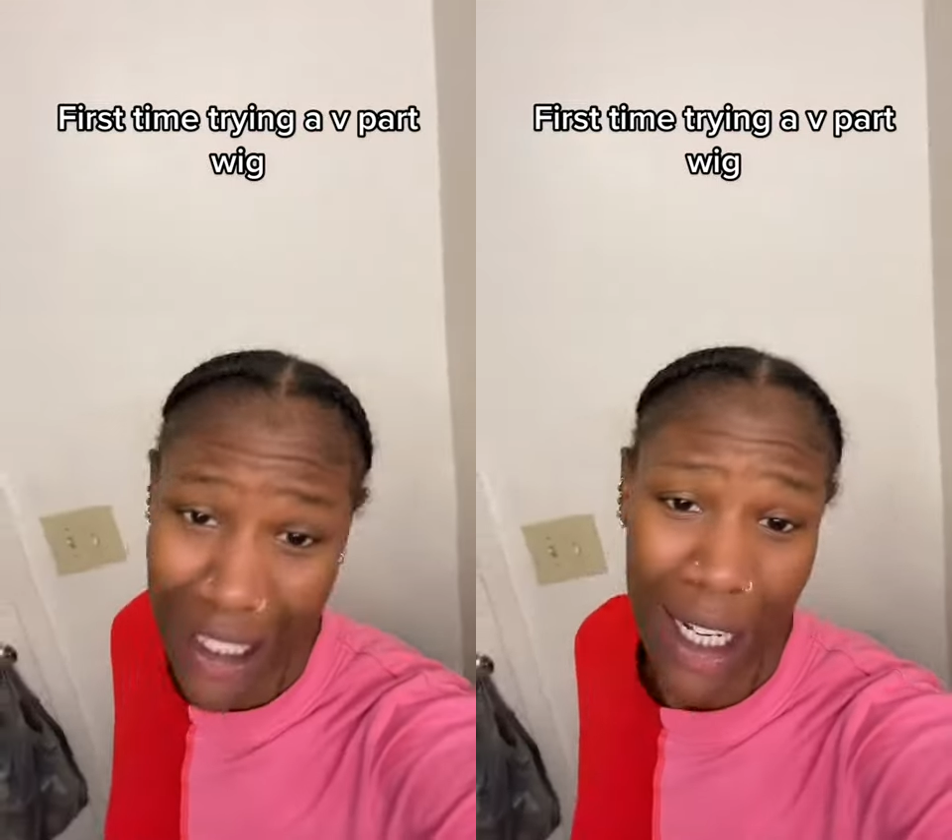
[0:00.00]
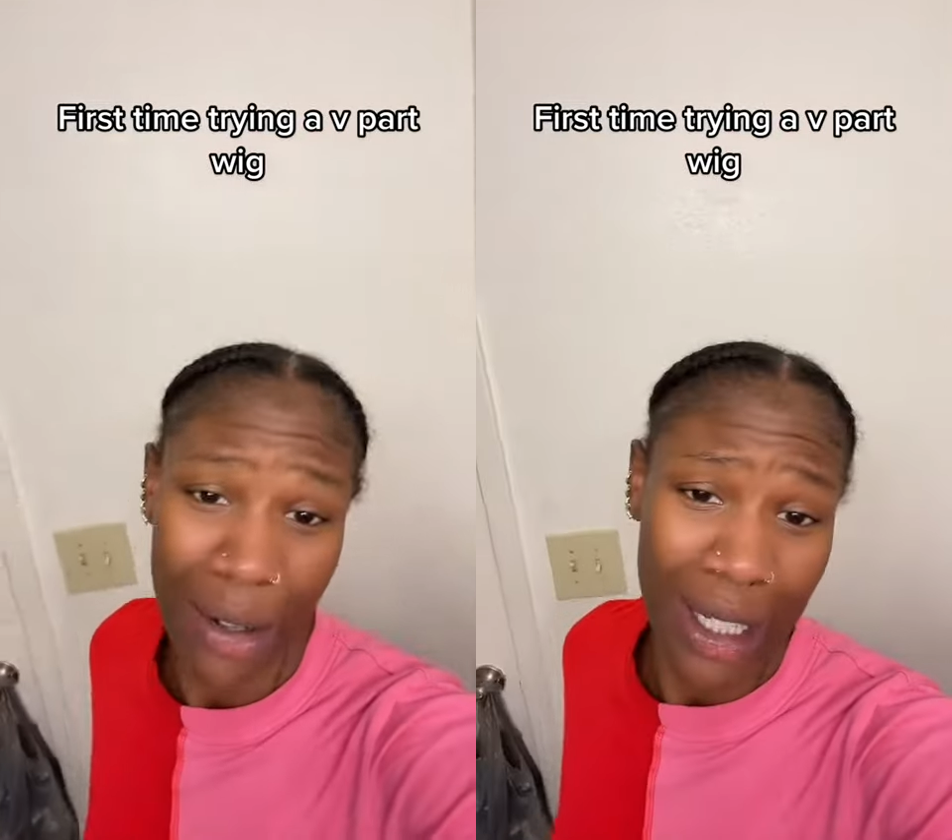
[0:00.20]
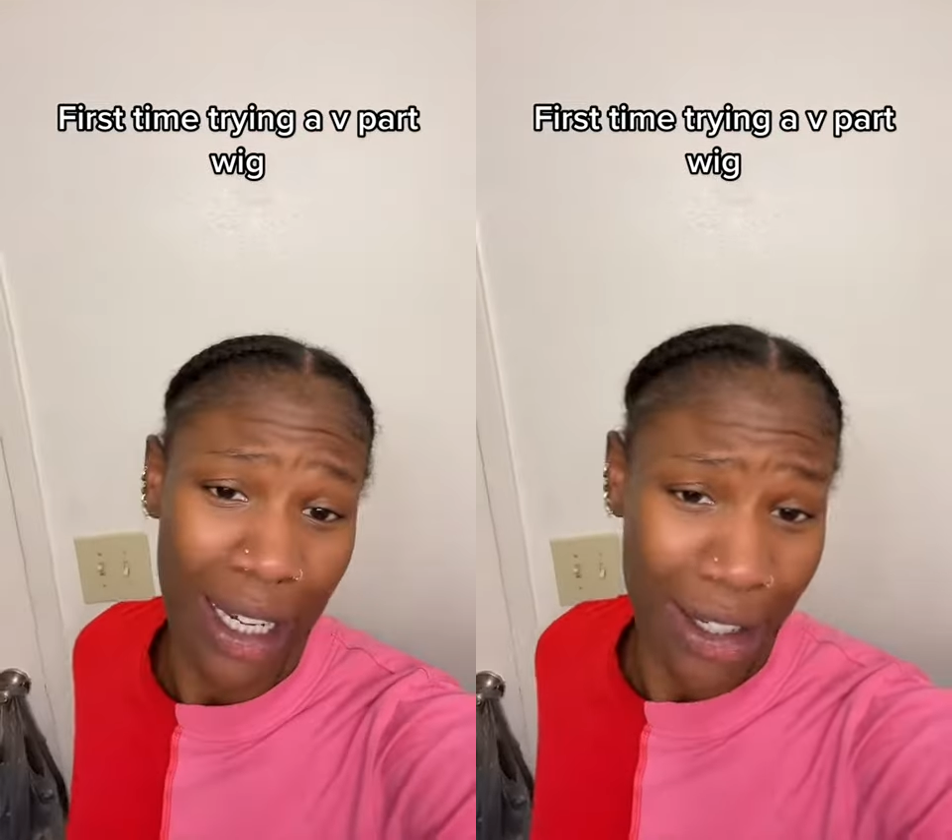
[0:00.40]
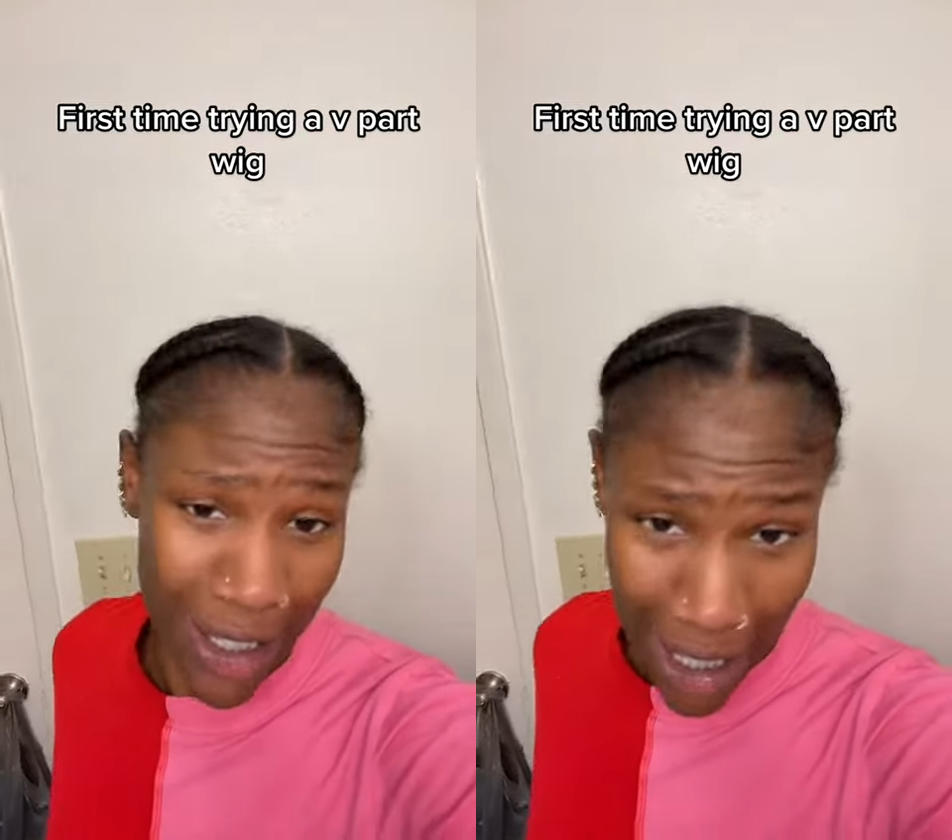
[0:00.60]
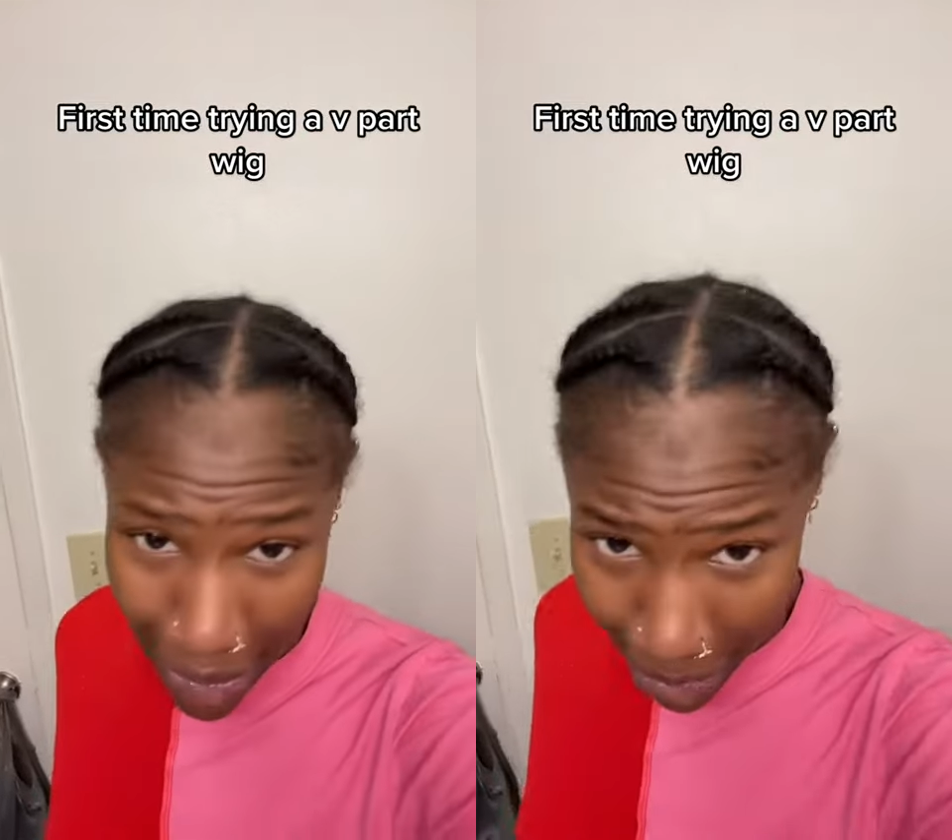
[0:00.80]
out a
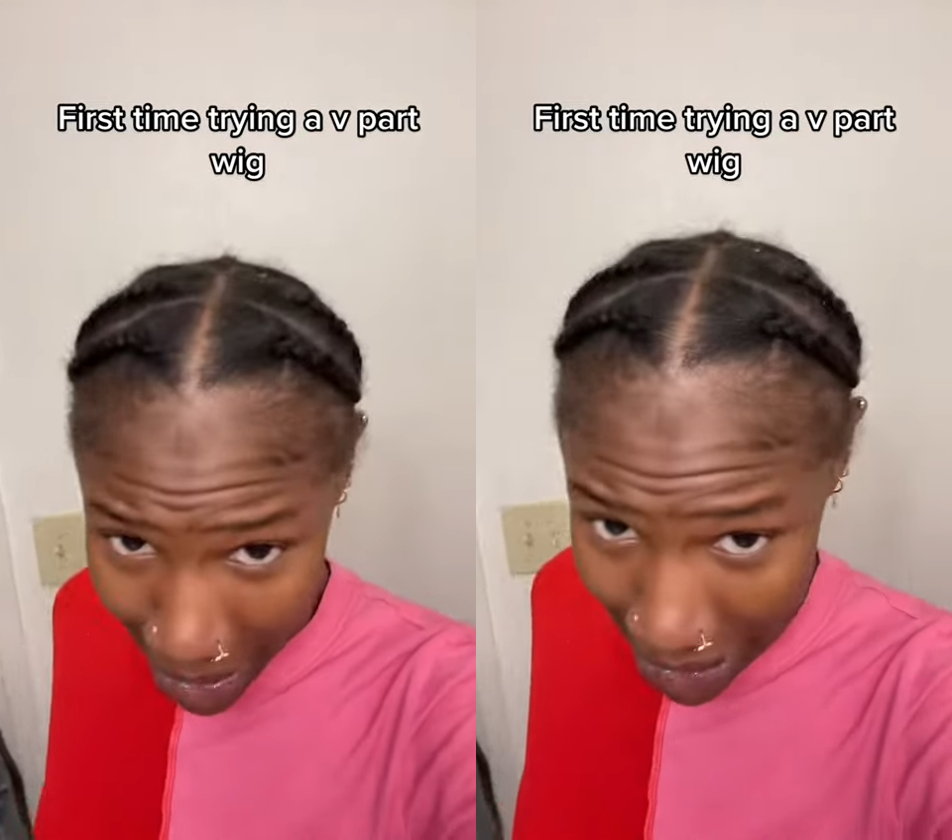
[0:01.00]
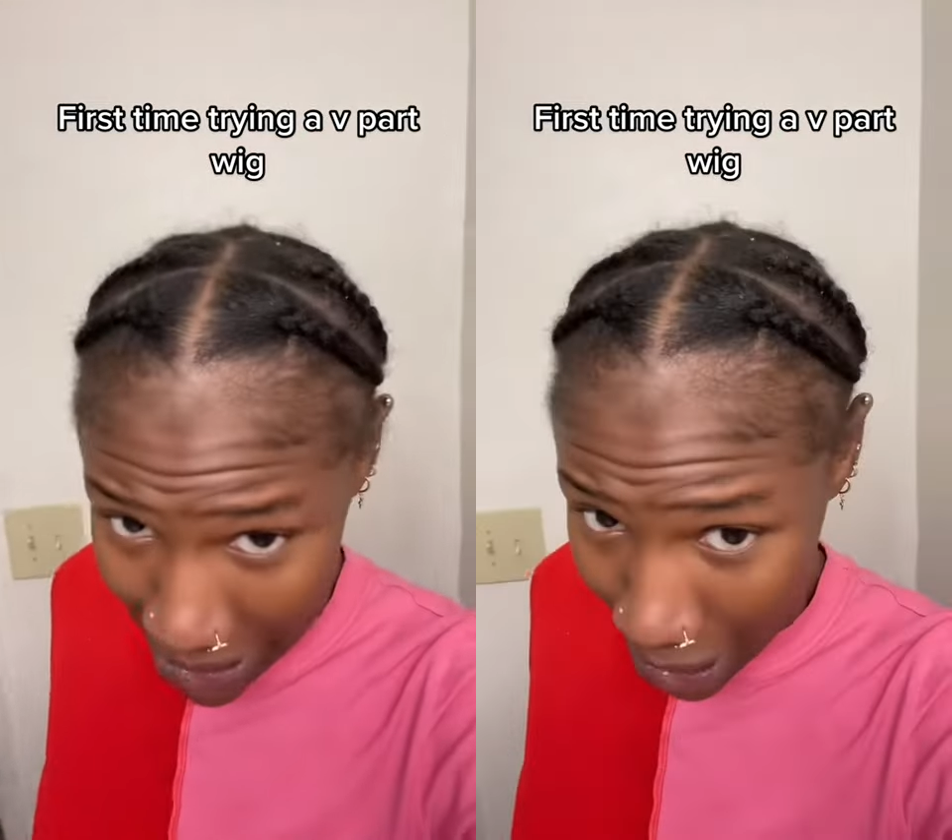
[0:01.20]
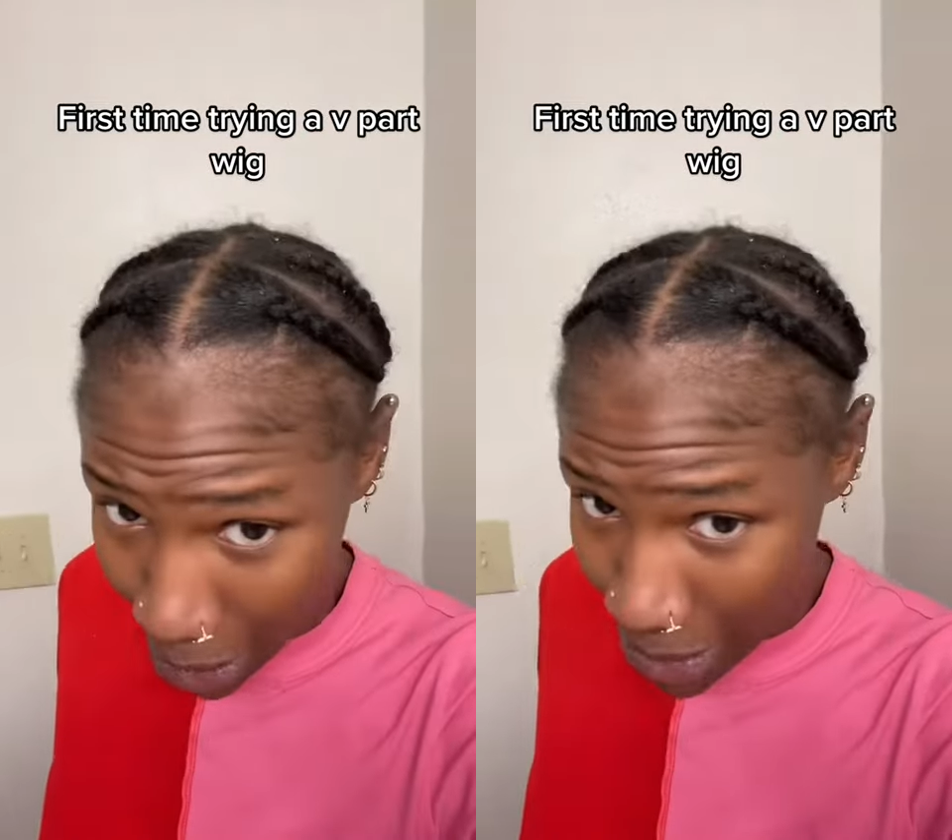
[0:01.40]
hairstyle, and my scalp is